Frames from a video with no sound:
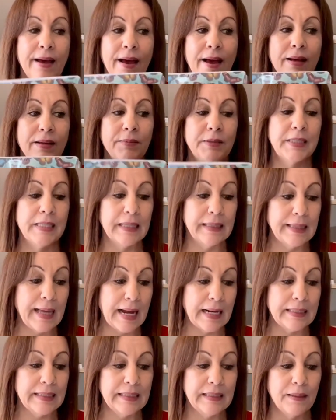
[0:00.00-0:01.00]

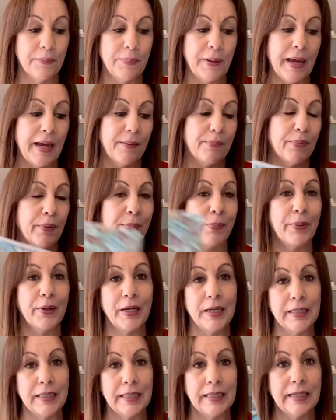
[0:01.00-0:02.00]
selecting the paper,
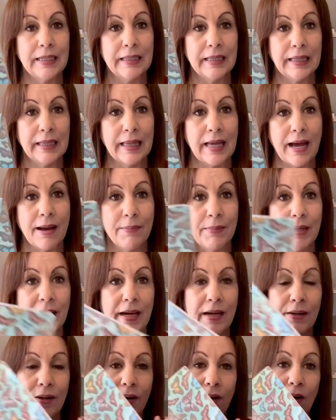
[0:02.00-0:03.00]
putting it in the
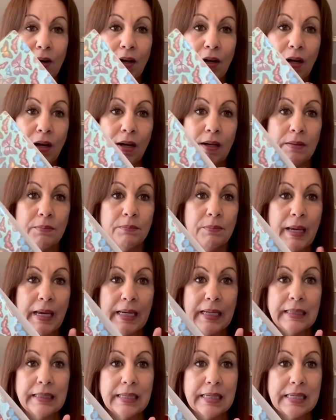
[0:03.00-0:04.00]
laminator,
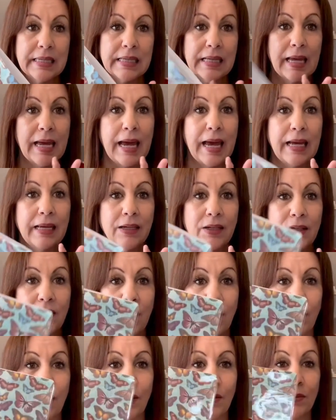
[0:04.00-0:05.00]
making the slit, you
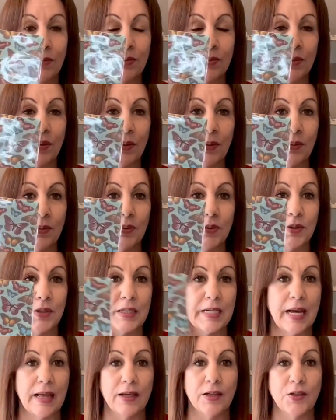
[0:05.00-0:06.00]
know, so
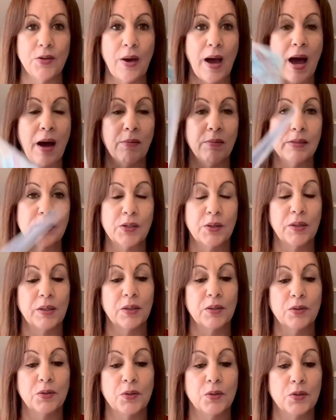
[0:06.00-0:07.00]
telling you how I was gonna
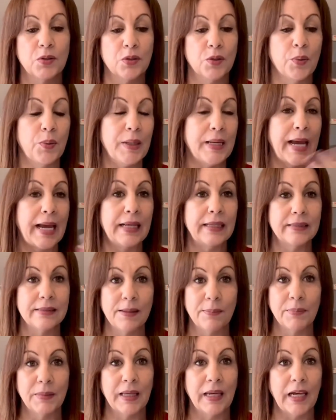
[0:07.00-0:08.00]
create
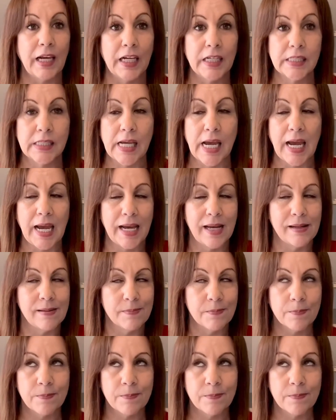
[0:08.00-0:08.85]
some things, and